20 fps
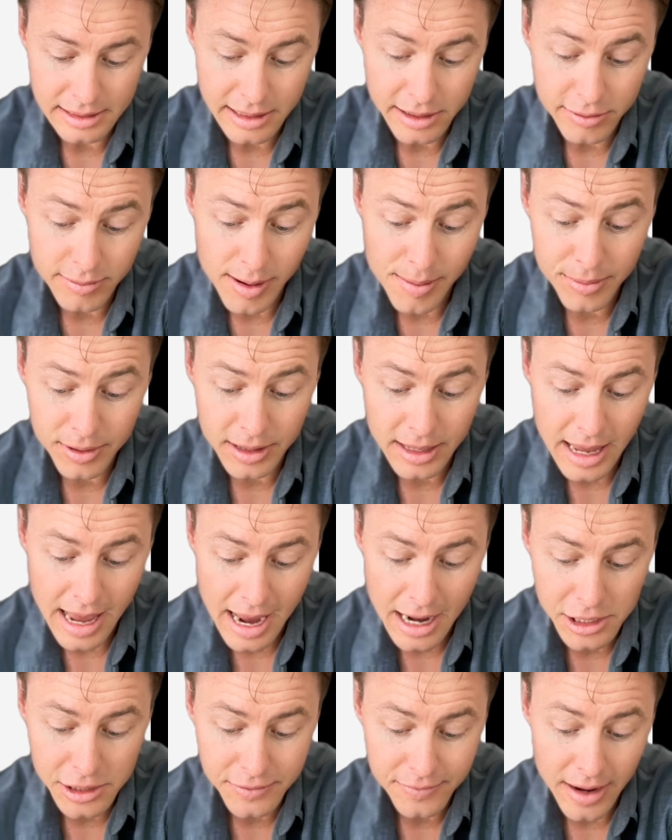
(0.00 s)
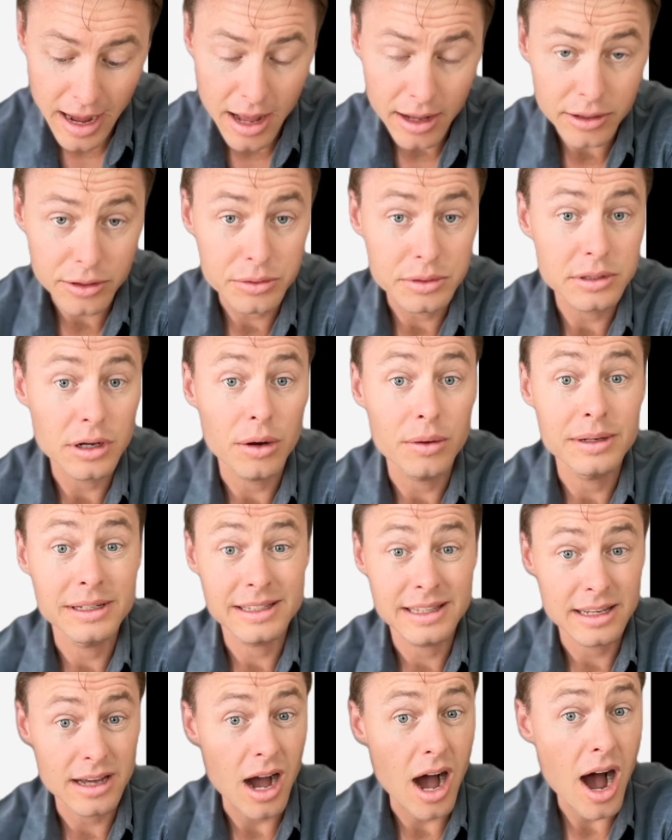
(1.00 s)
and remember the h value is always
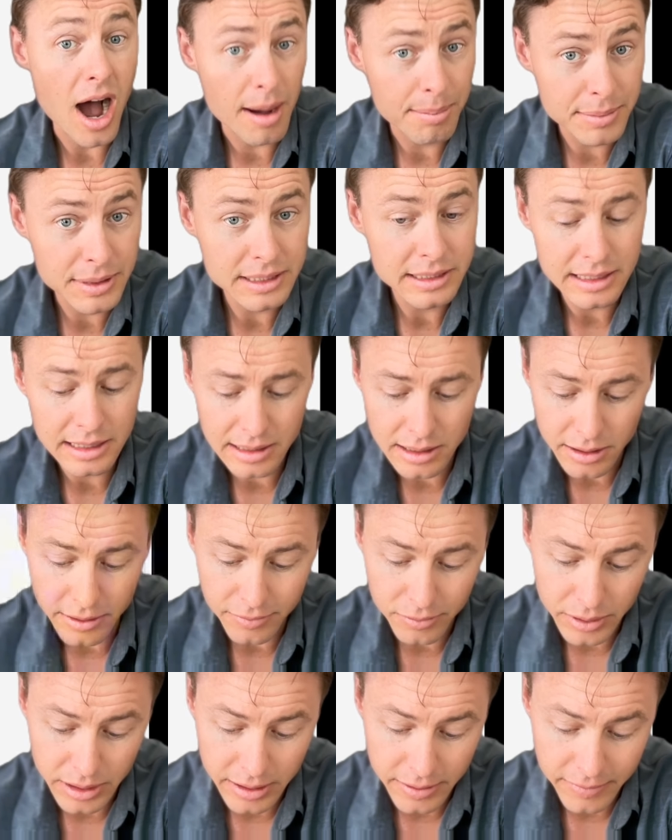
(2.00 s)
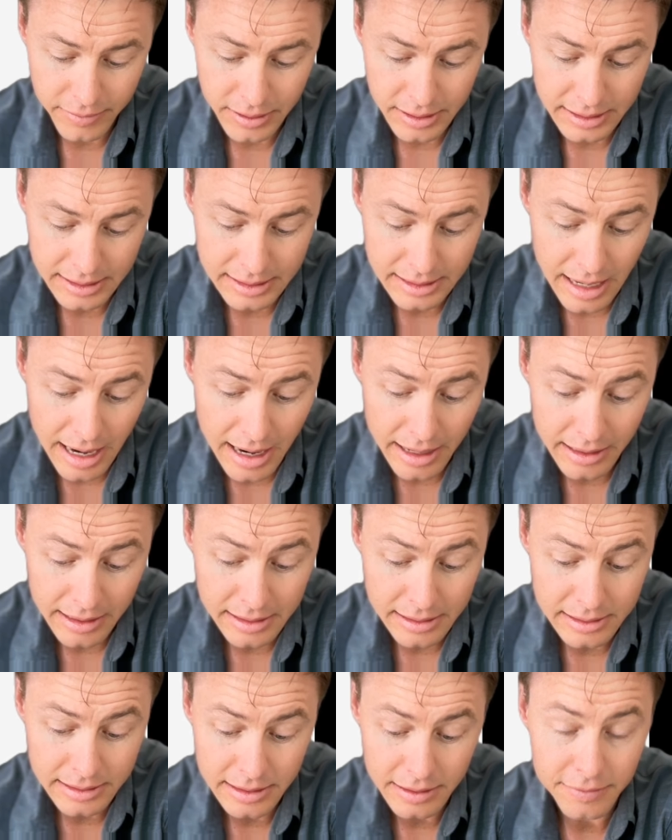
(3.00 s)
the opposite of whatever the sign
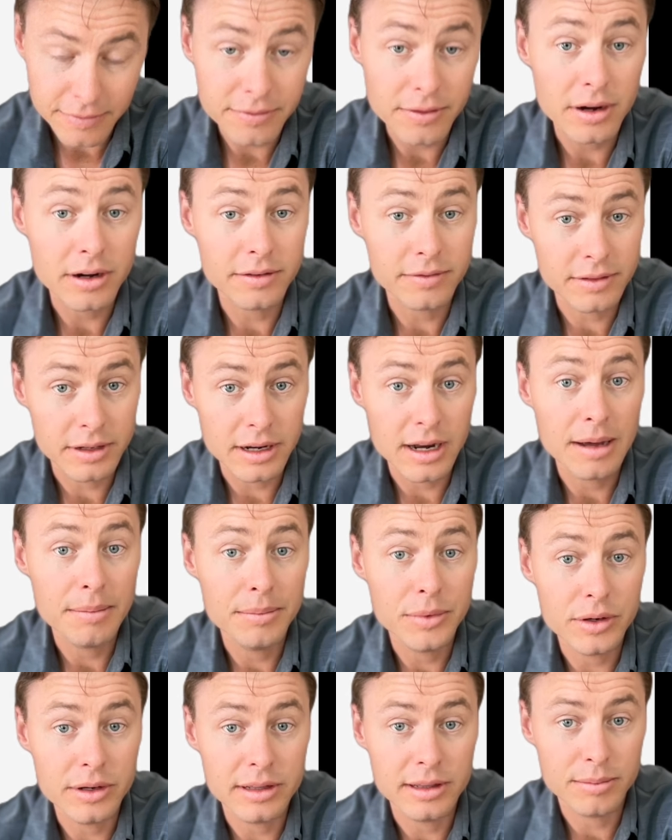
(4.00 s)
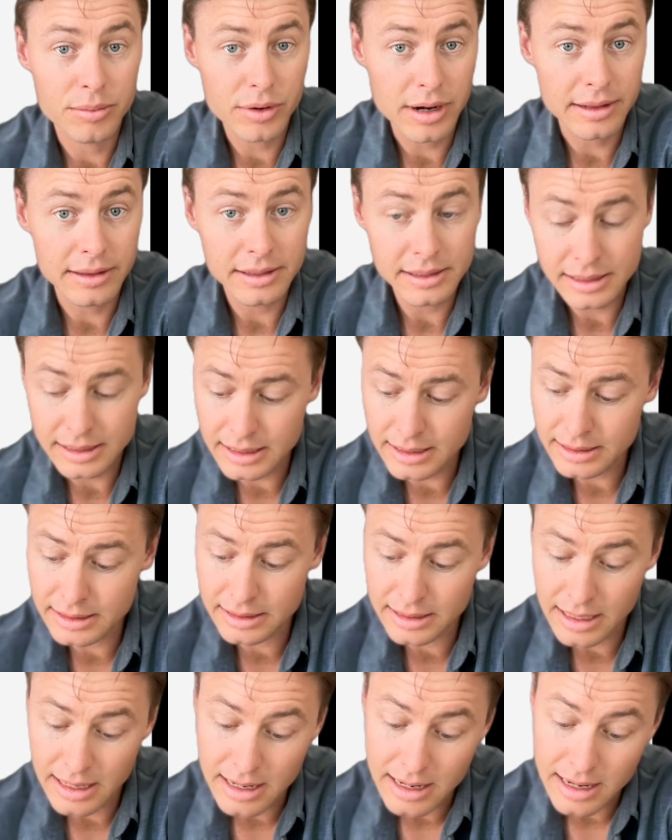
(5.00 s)
is in front of the number in the
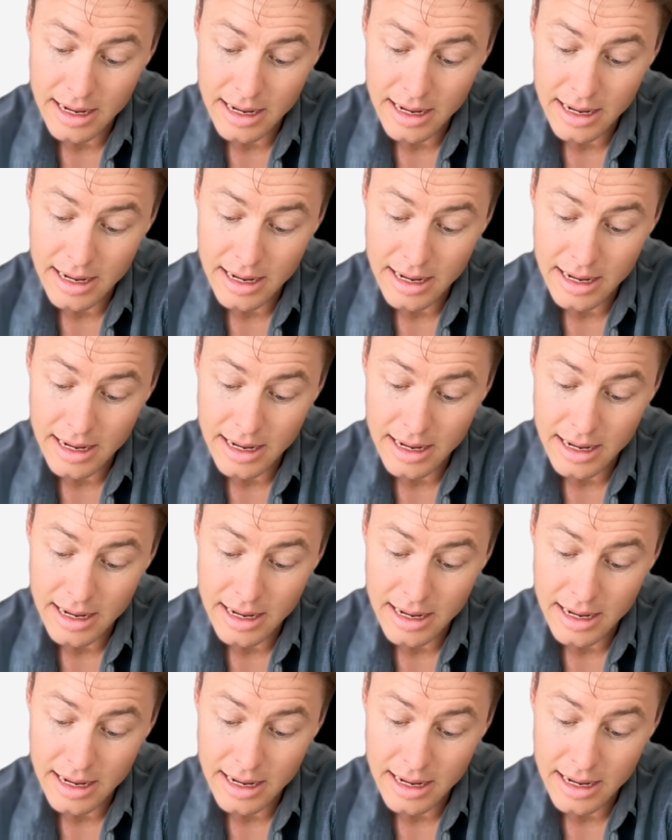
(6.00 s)
parentheses,